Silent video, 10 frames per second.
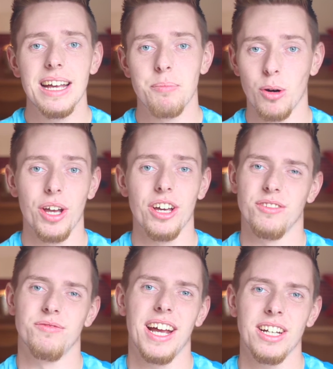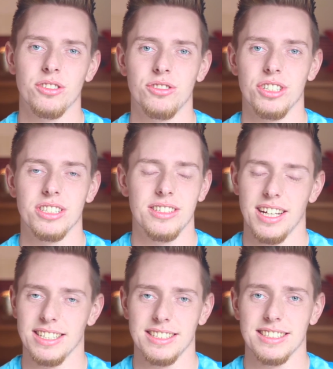boy out of 900
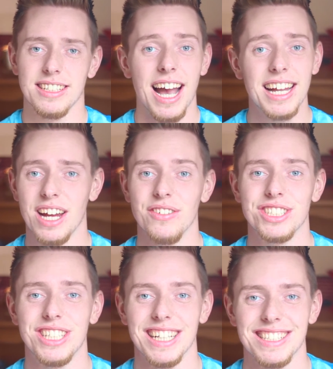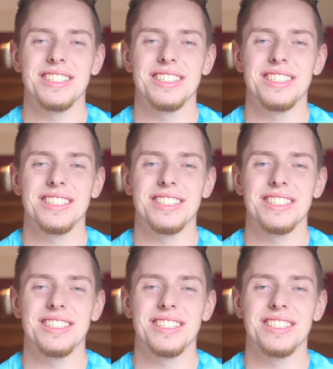that can Irish dance.